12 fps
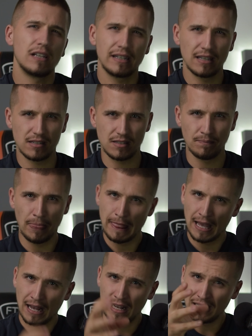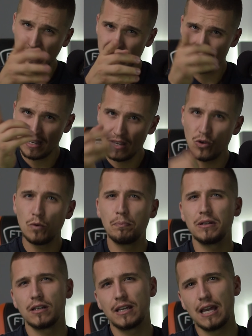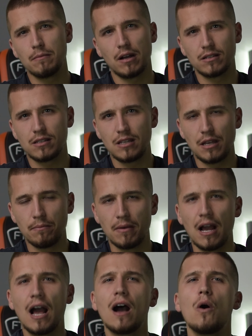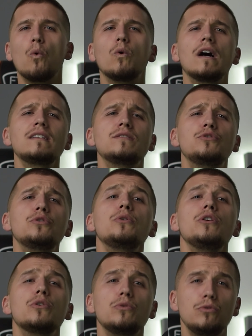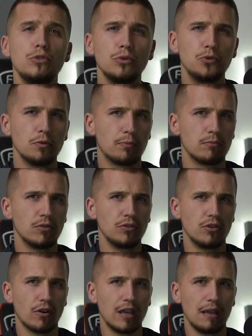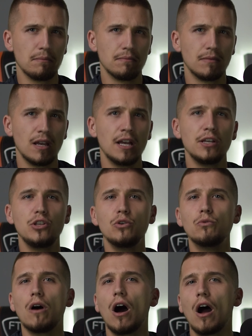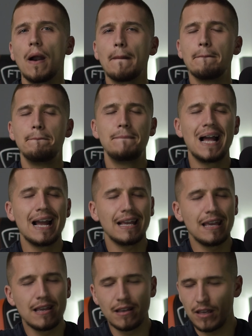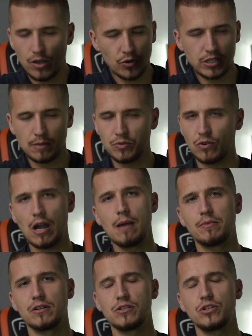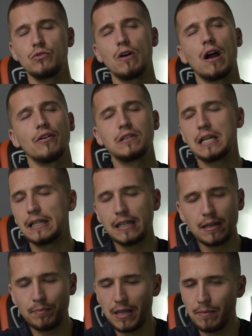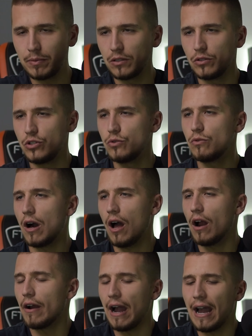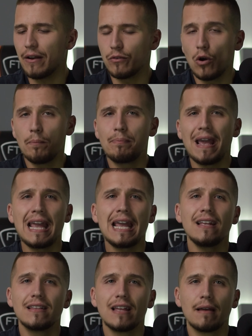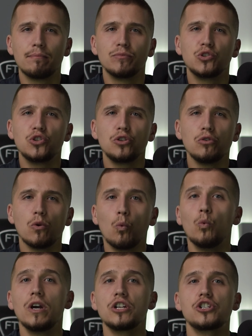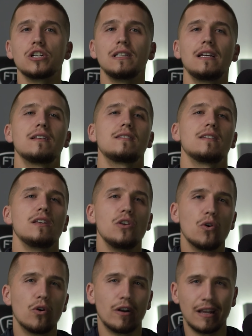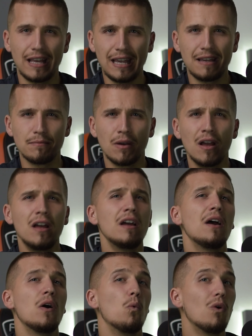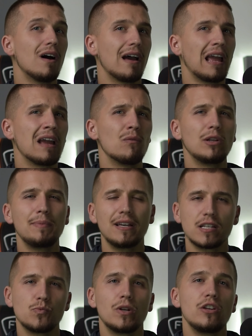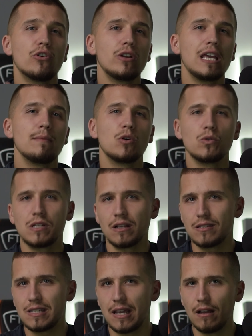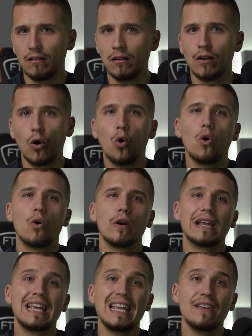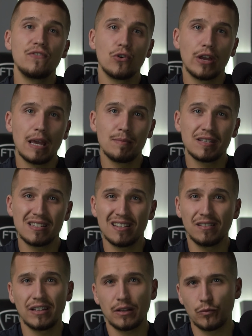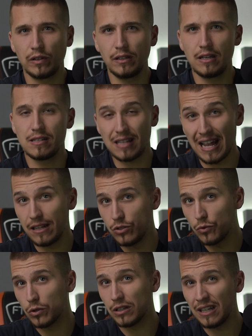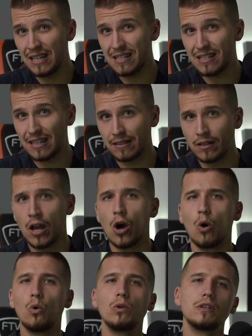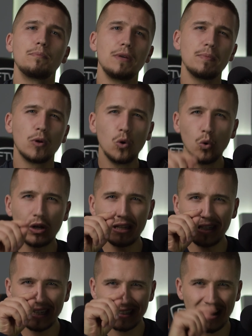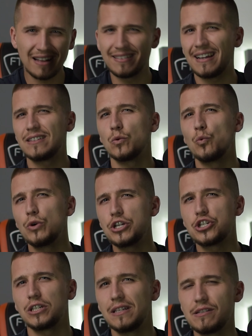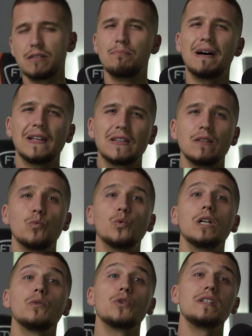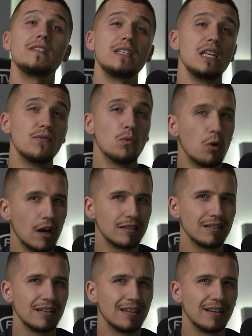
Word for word: like this. Let's say you put a game on Steam. What do you do to promote your game? You are begging your subscribers, you are telling people, you are, I don't know, paying them to wish list your game. Why? Well, because when your game goes on sale, or if your game is still not released and you release it, all the people who clicked on that wish list button will receive what?